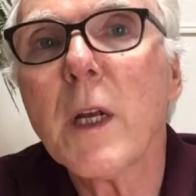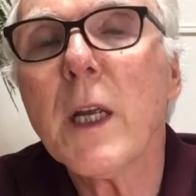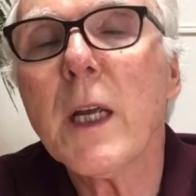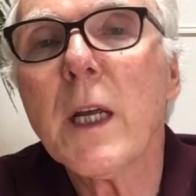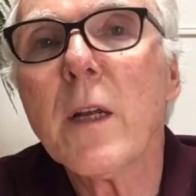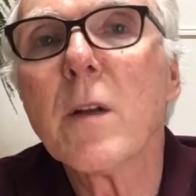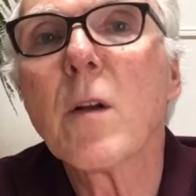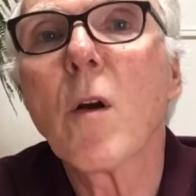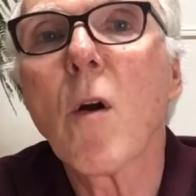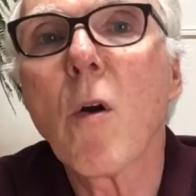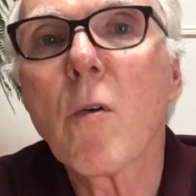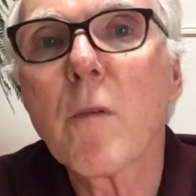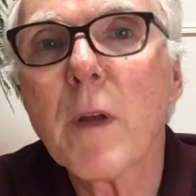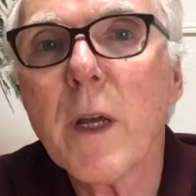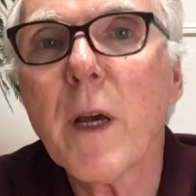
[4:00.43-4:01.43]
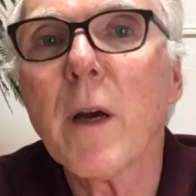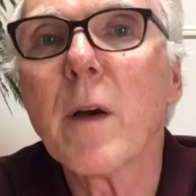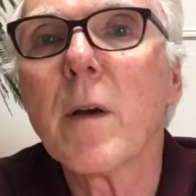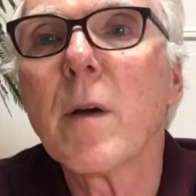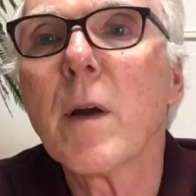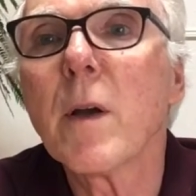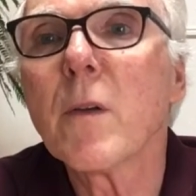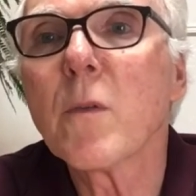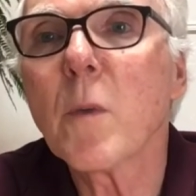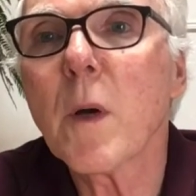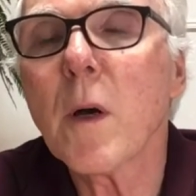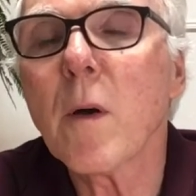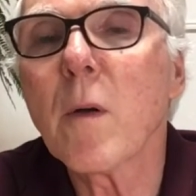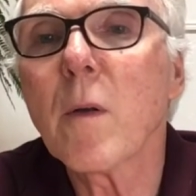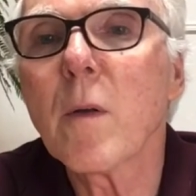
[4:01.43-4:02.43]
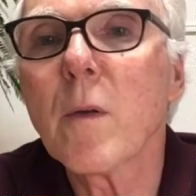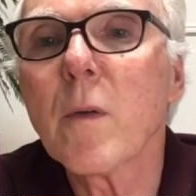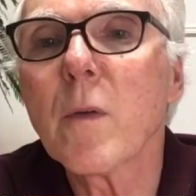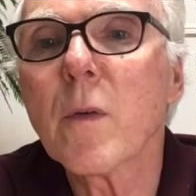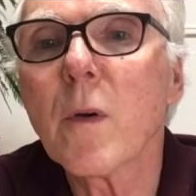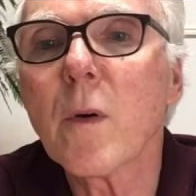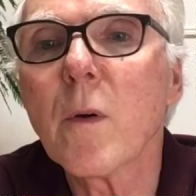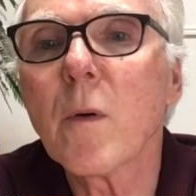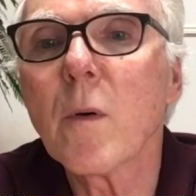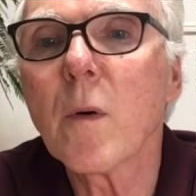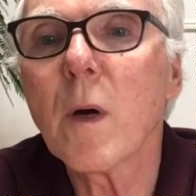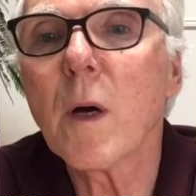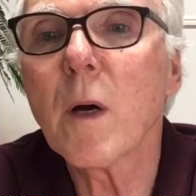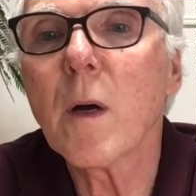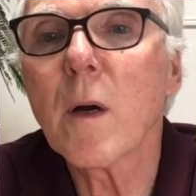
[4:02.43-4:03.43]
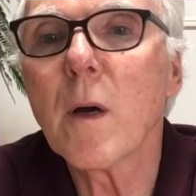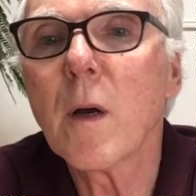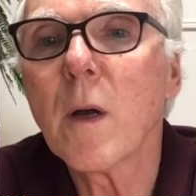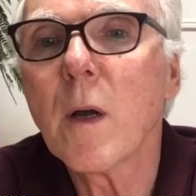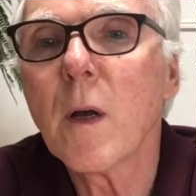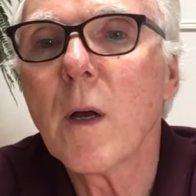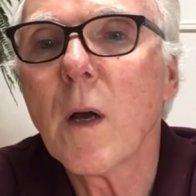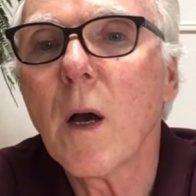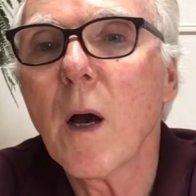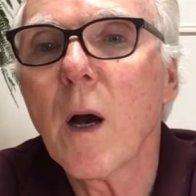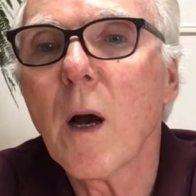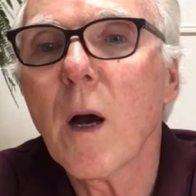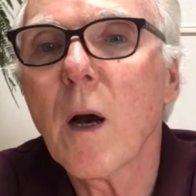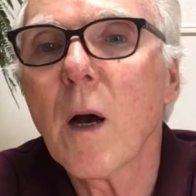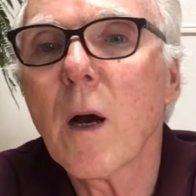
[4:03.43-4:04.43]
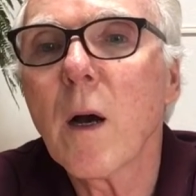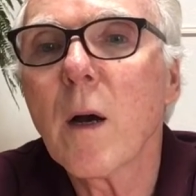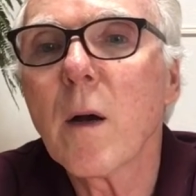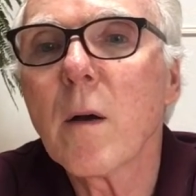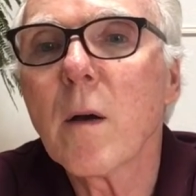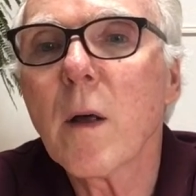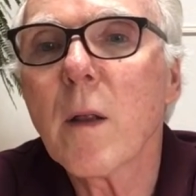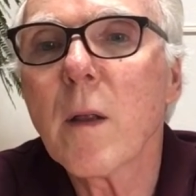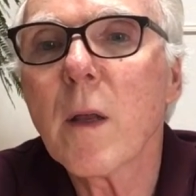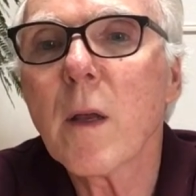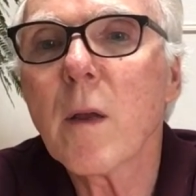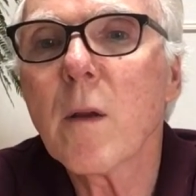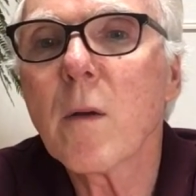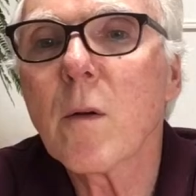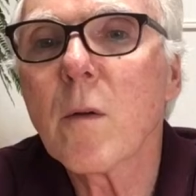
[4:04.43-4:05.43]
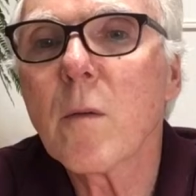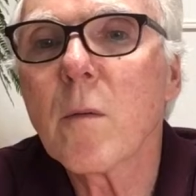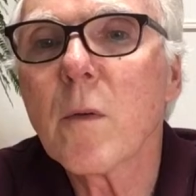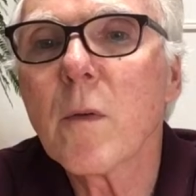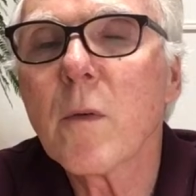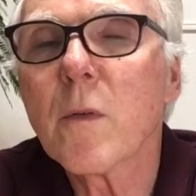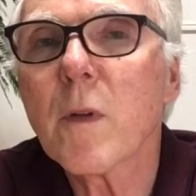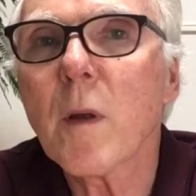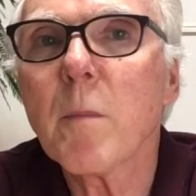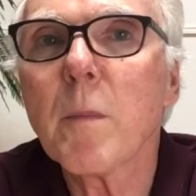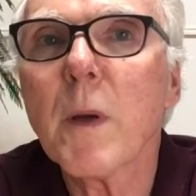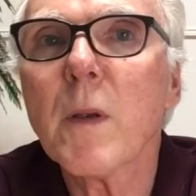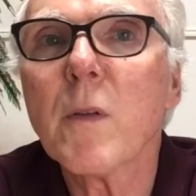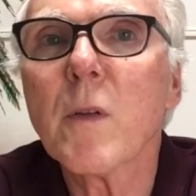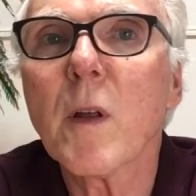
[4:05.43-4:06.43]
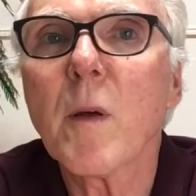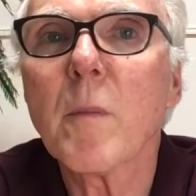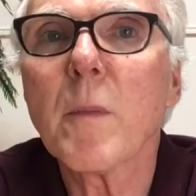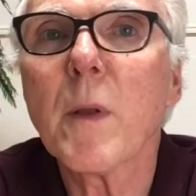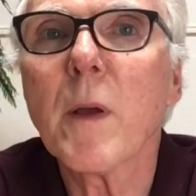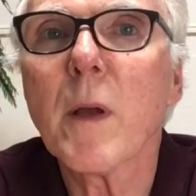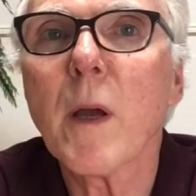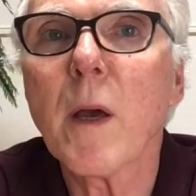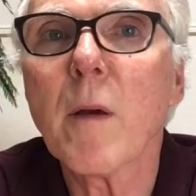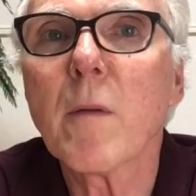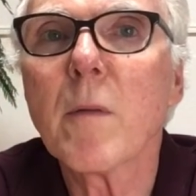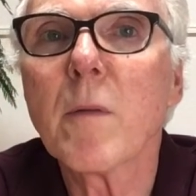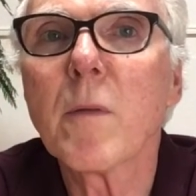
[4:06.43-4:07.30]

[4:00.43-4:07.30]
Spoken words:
in Korea as well. So I think, step by step they have